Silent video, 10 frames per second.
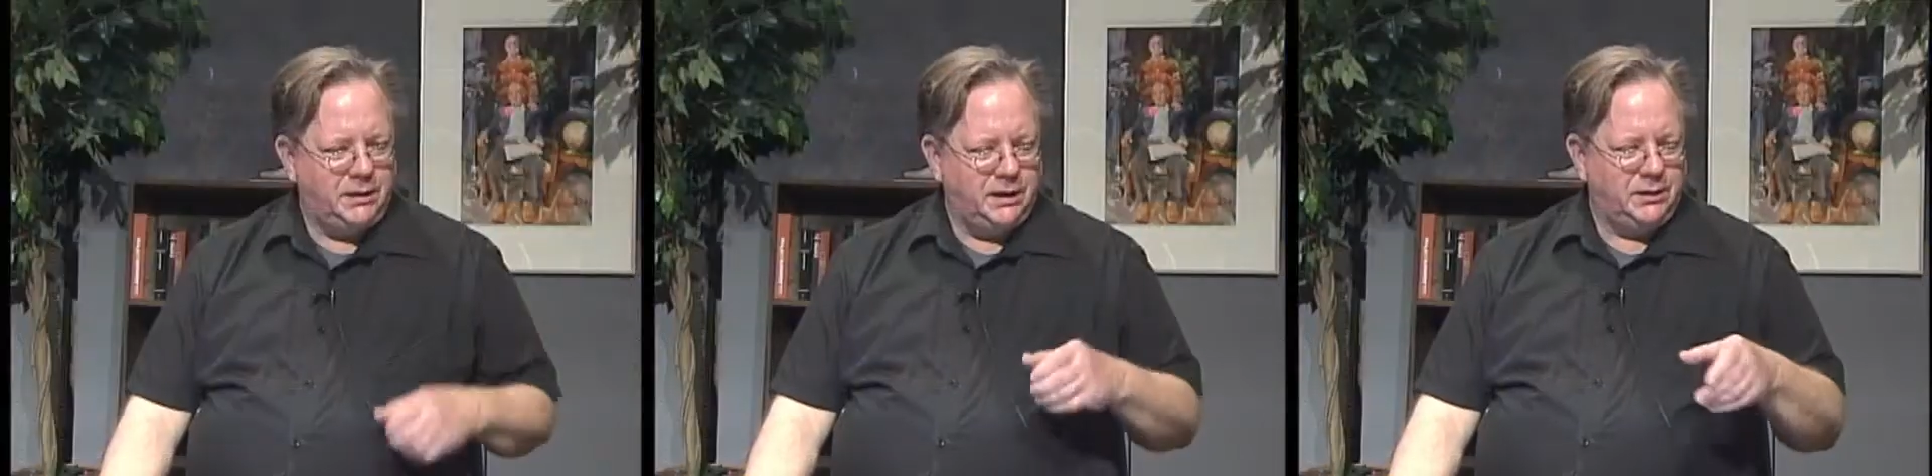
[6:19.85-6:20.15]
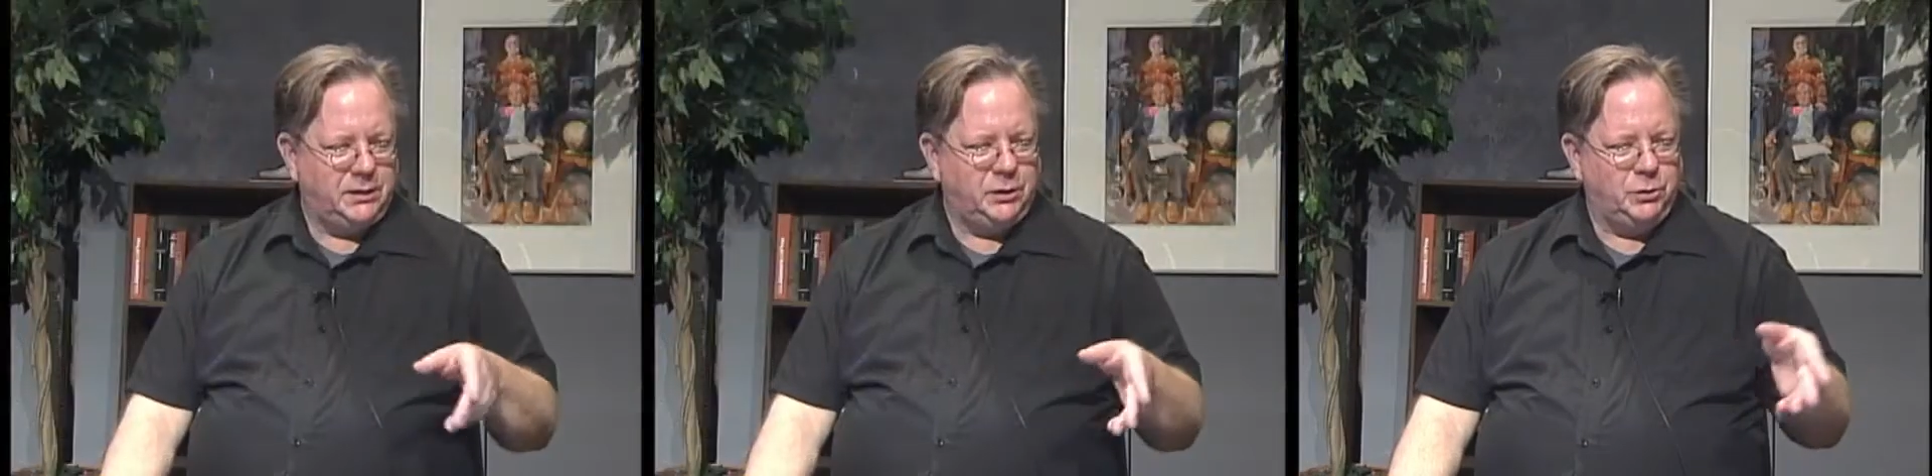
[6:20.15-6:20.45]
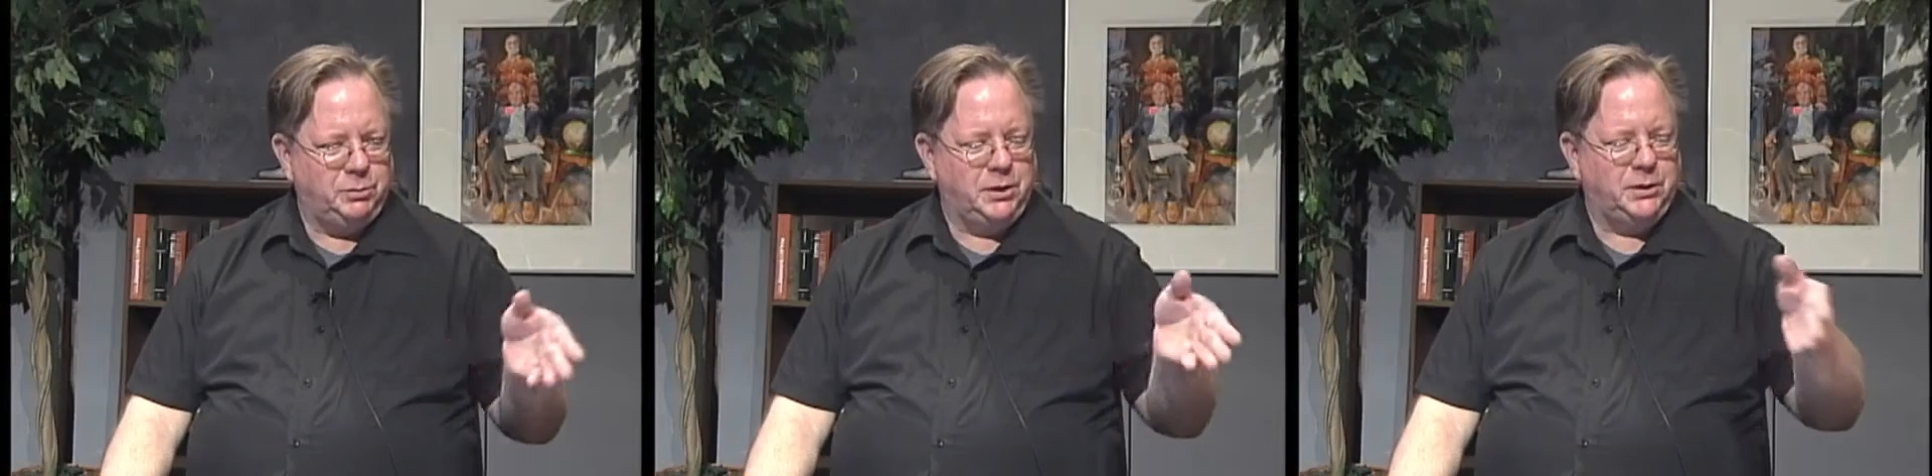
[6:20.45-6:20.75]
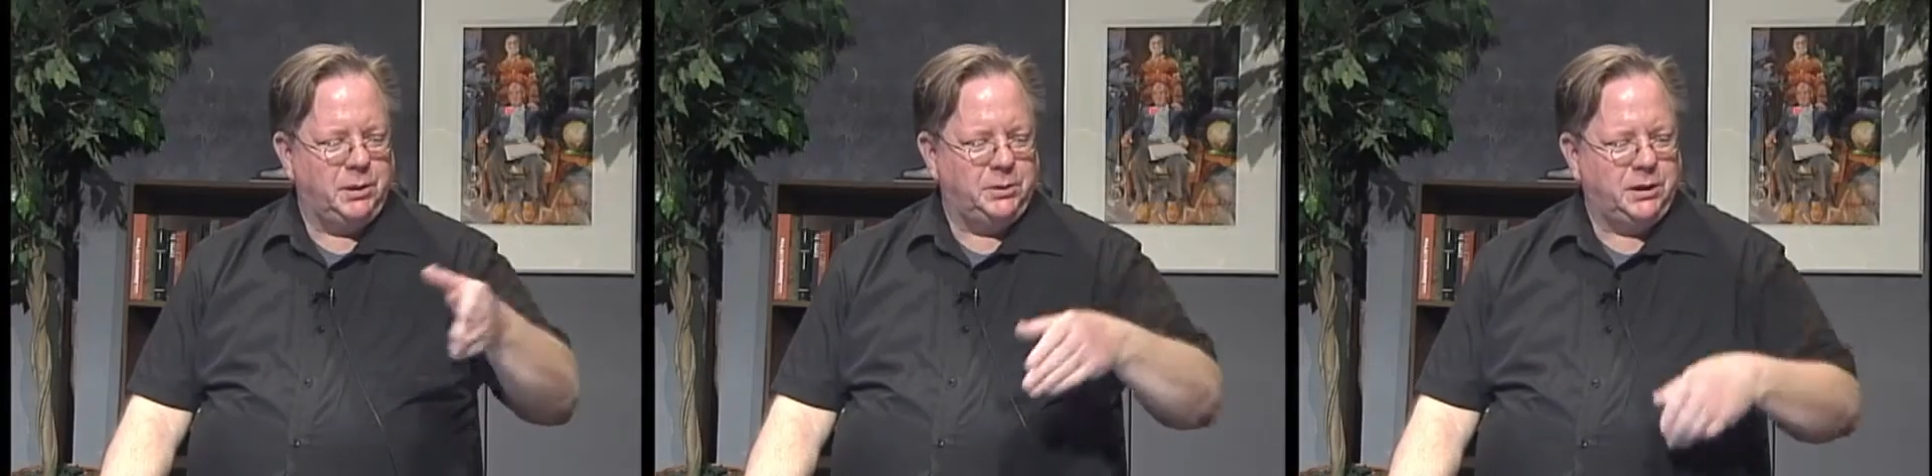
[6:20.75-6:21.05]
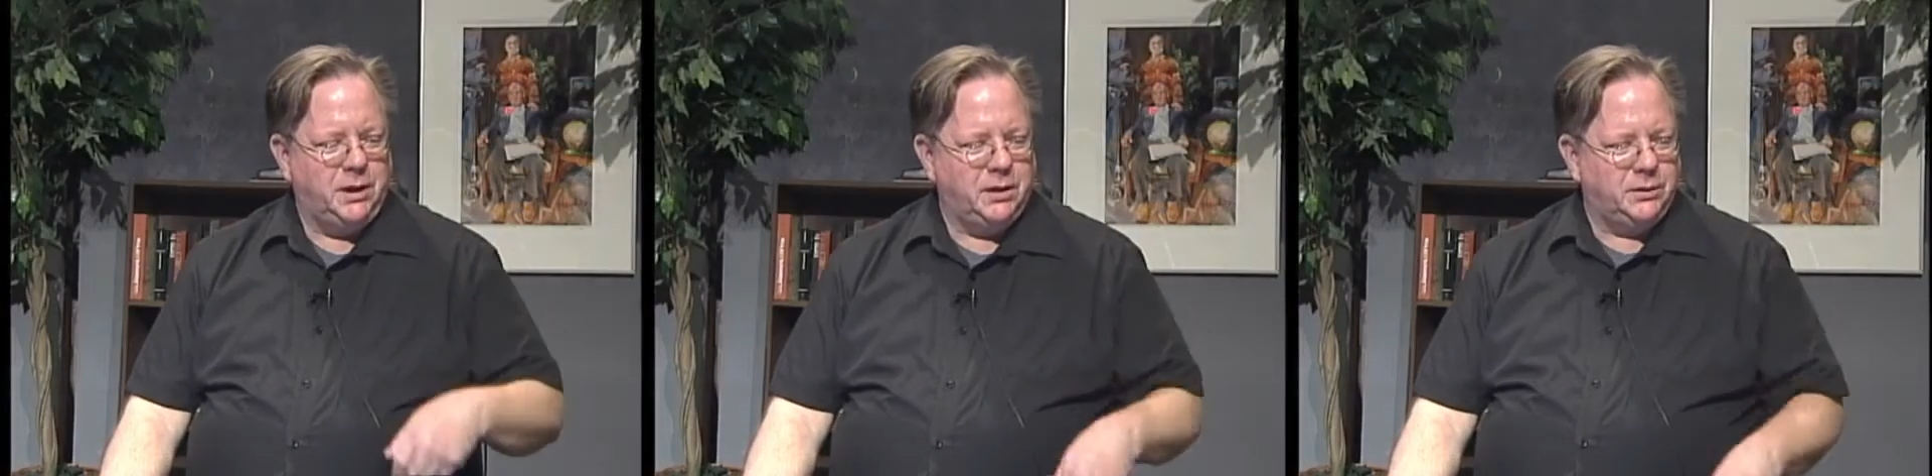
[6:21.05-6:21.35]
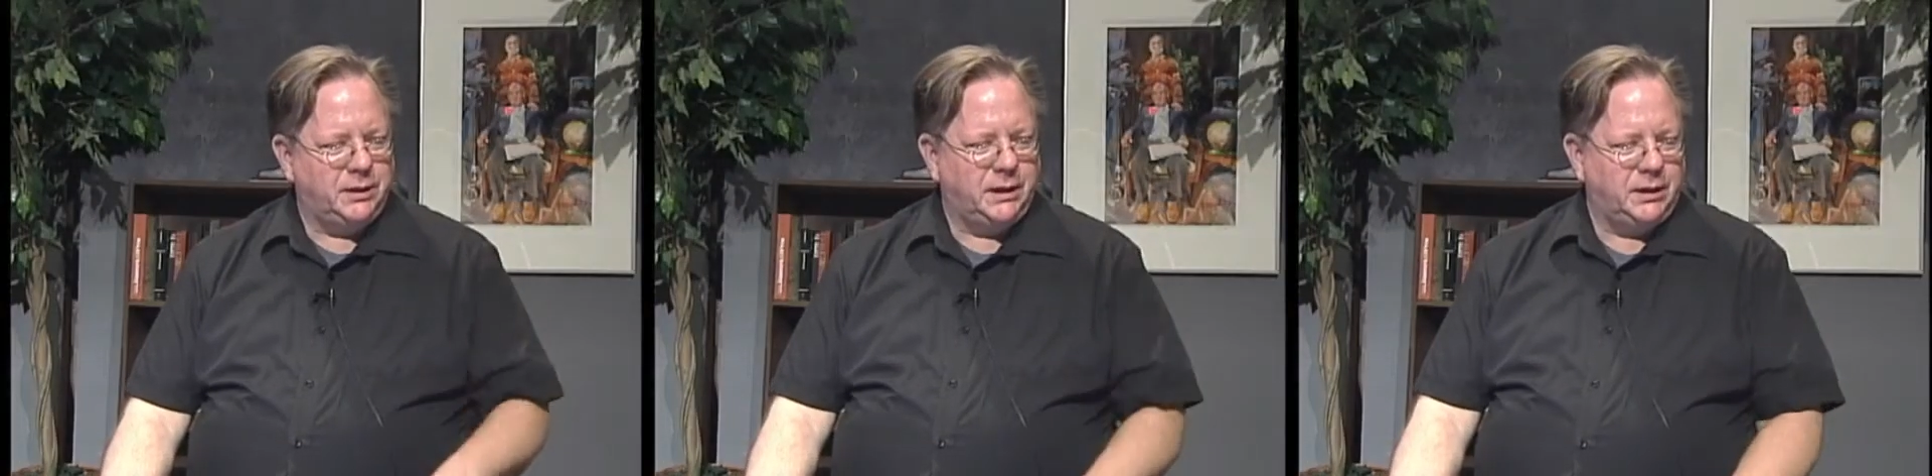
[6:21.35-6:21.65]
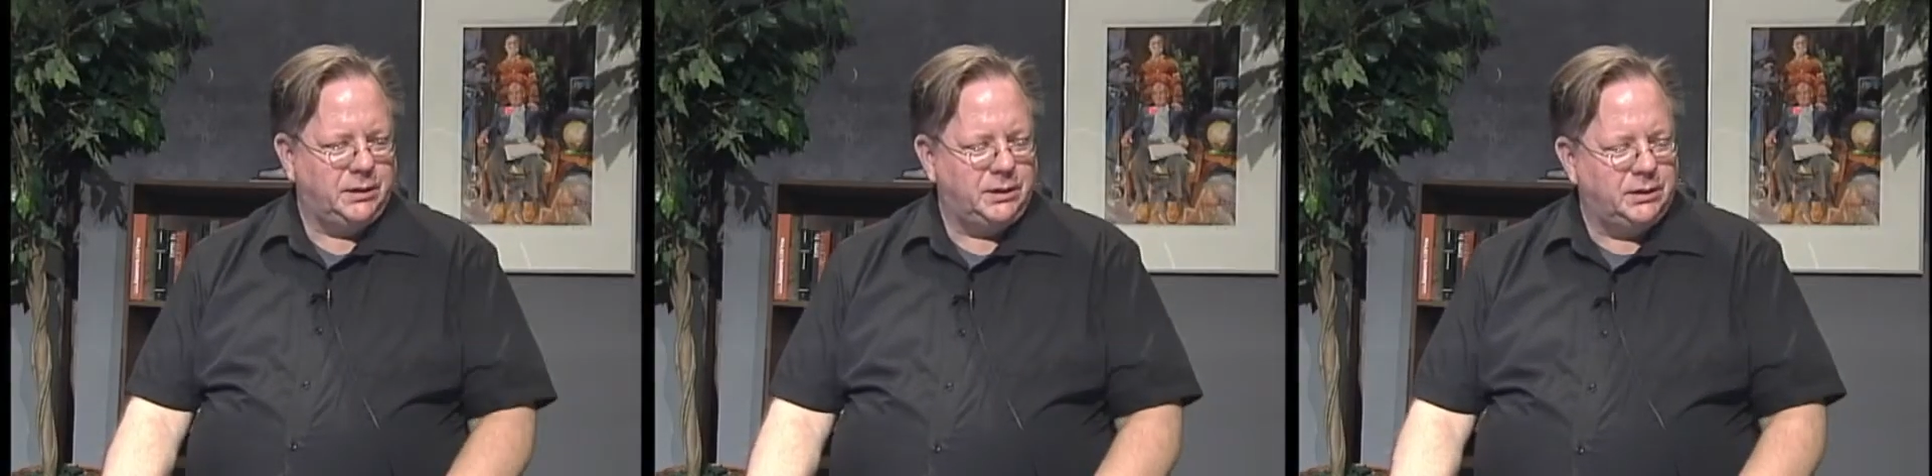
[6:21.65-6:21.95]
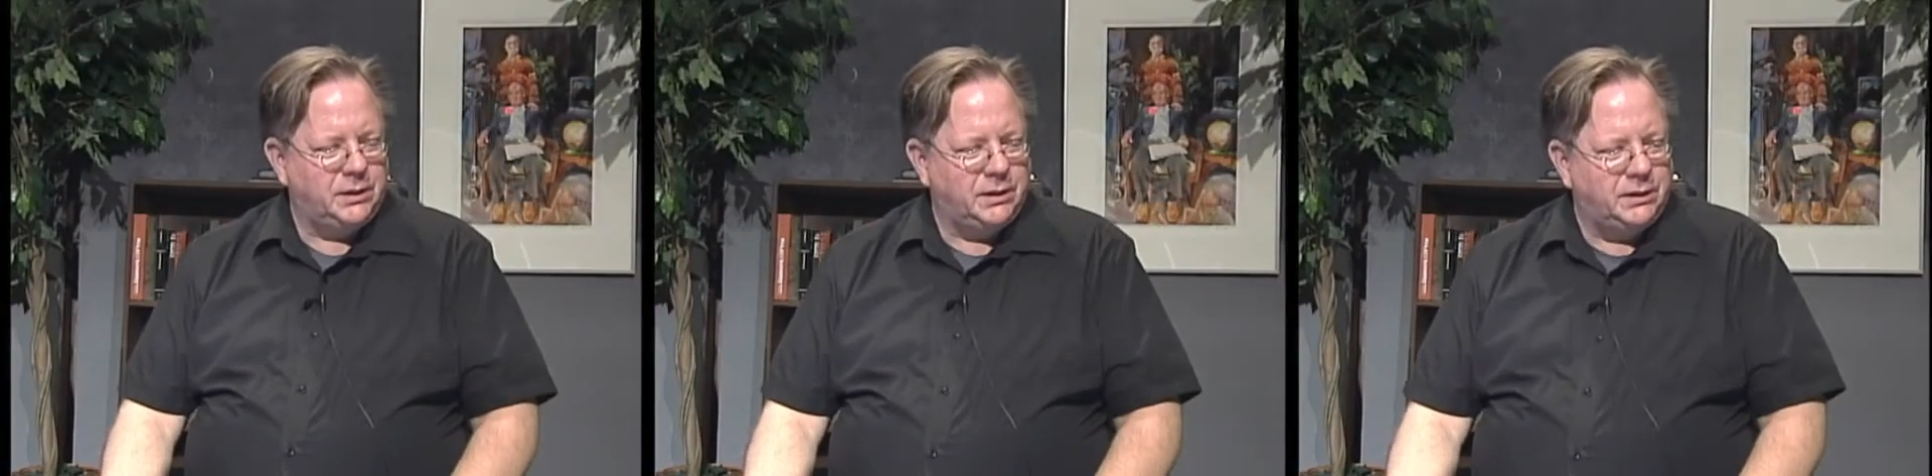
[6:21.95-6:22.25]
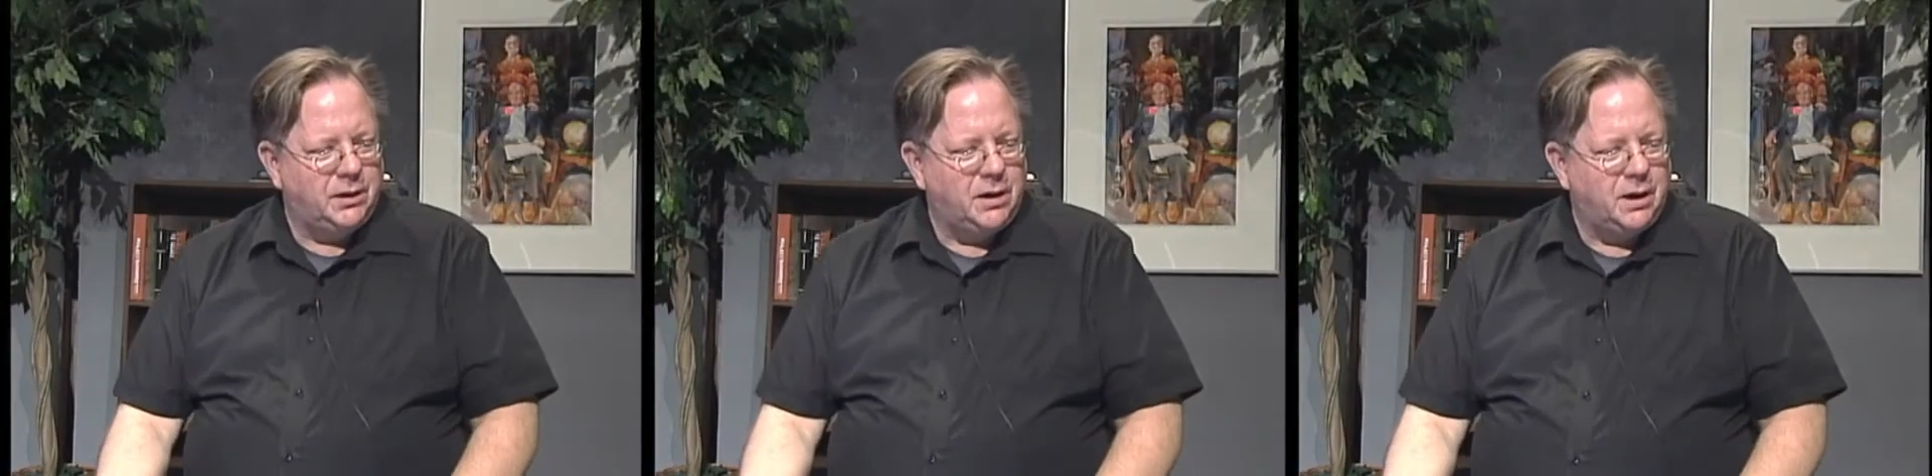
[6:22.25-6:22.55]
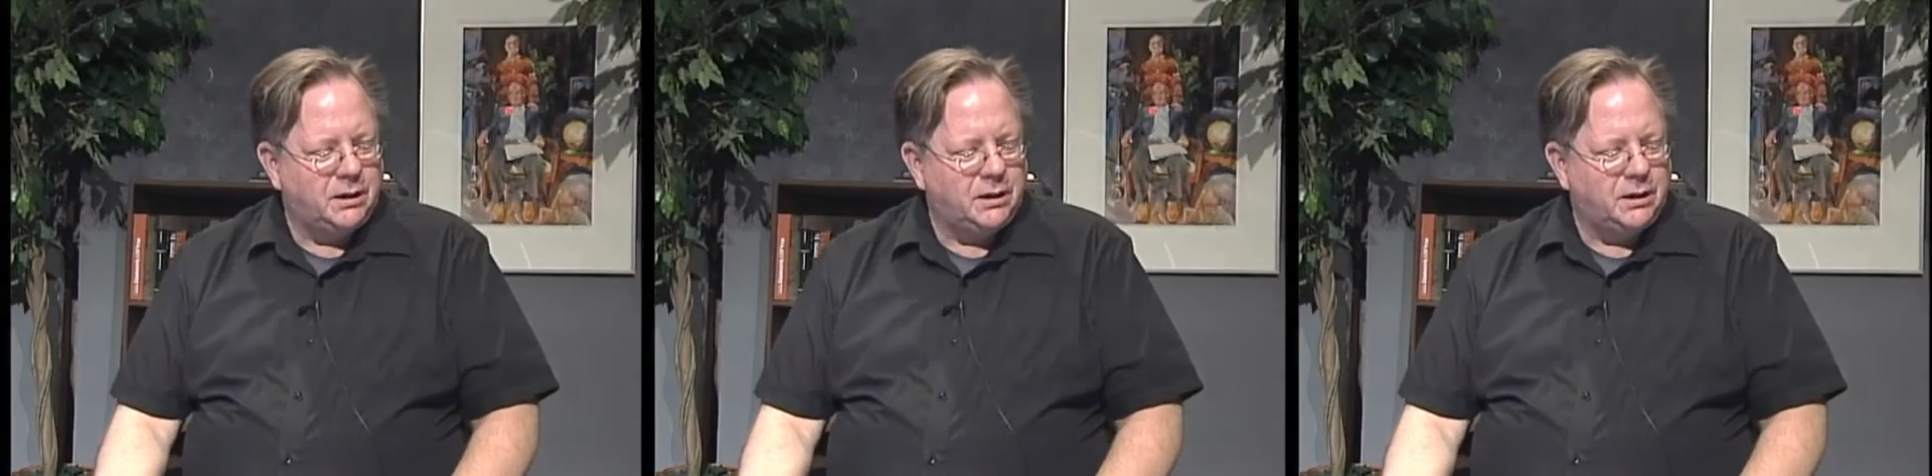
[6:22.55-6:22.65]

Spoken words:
and you build up the color to get the dark.